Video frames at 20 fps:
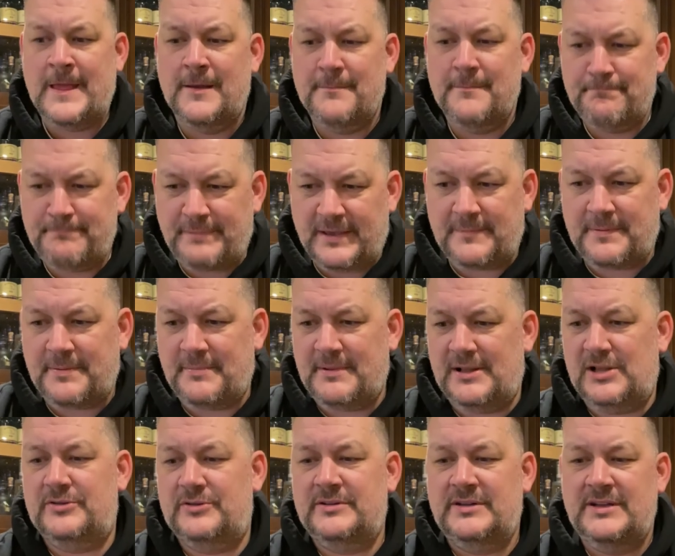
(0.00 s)
big
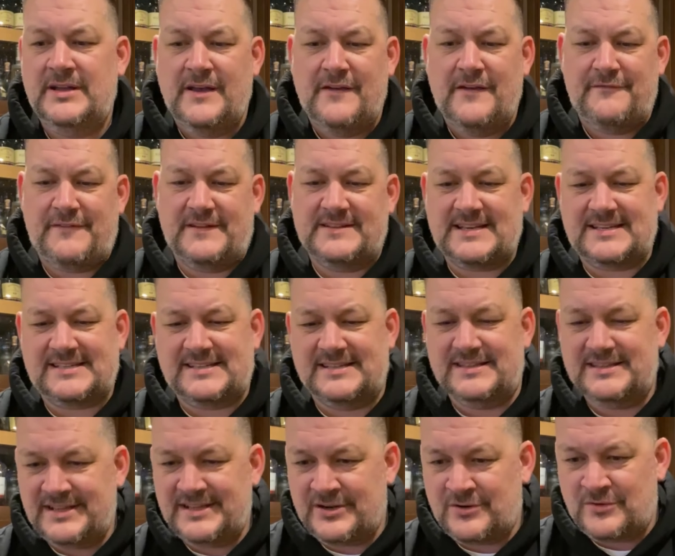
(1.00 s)
pomelo, fantastic
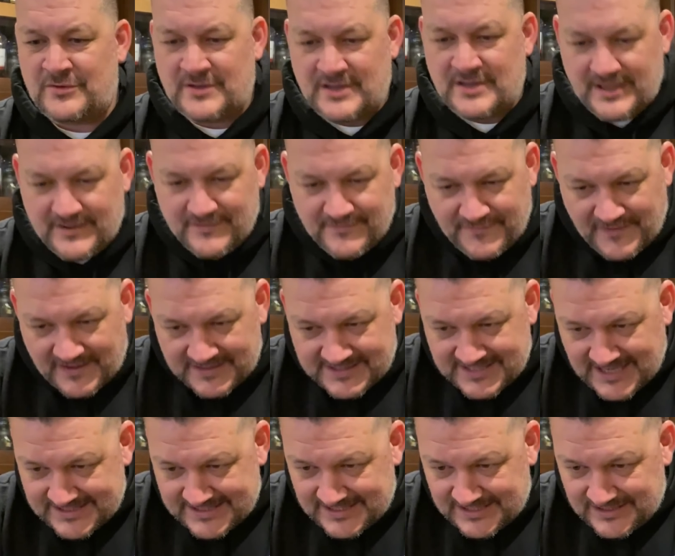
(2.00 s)
little,
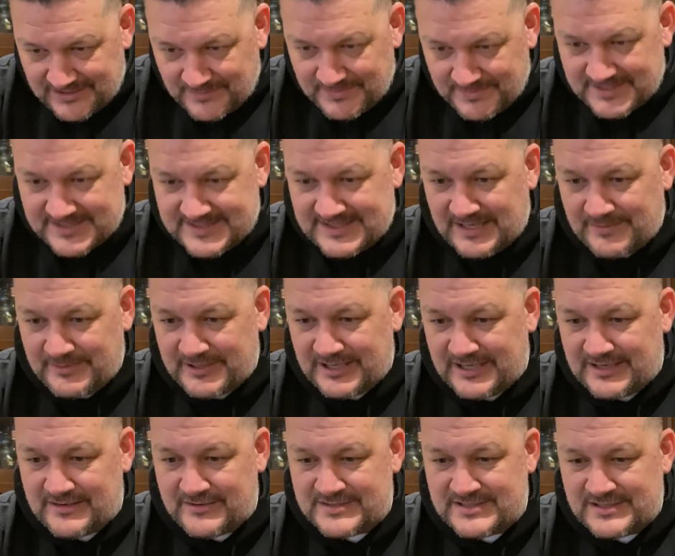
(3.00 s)
fantastic little bit of sediment in
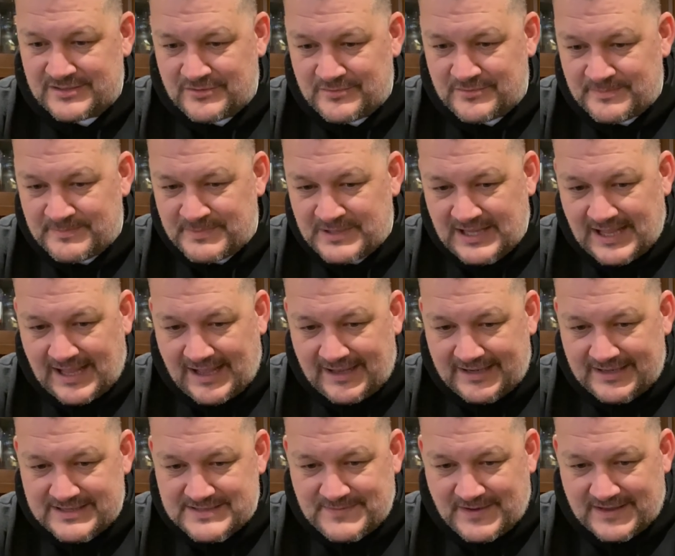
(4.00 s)
it. It's a little cloudy,
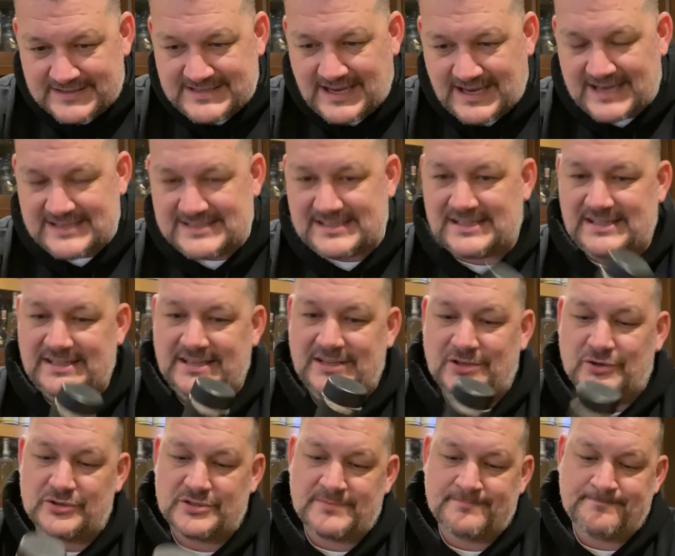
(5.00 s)
it's fantastically
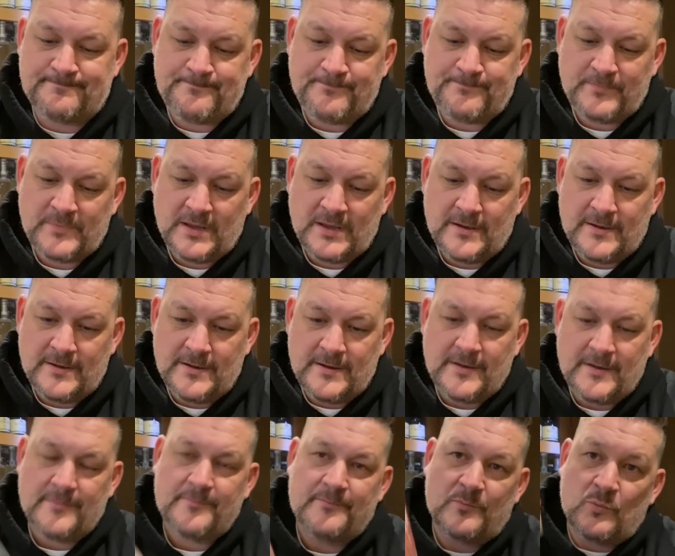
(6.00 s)
good.
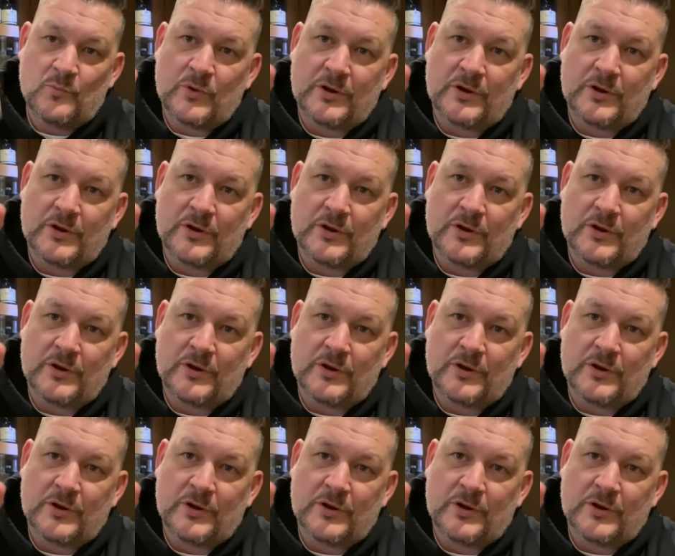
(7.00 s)
What